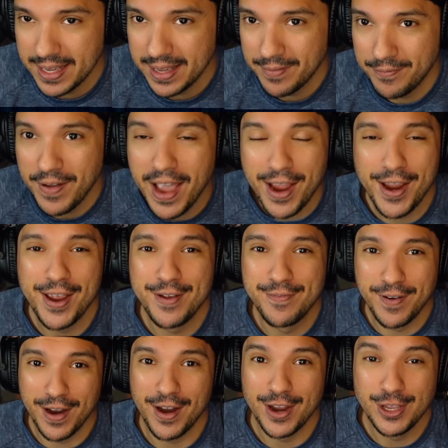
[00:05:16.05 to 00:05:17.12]
very,
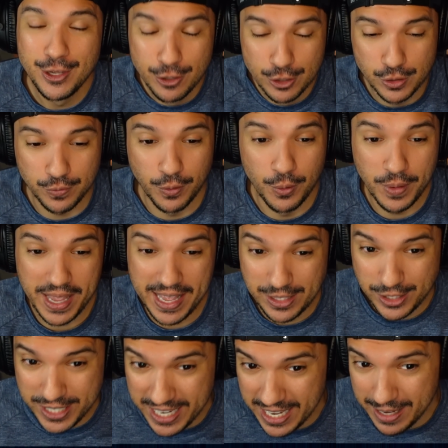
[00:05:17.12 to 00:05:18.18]
very useful in
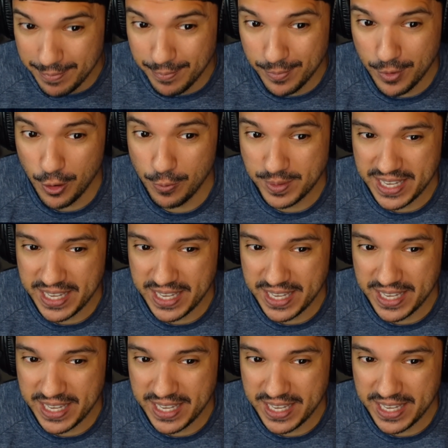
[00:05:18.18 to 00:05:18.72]
team groups.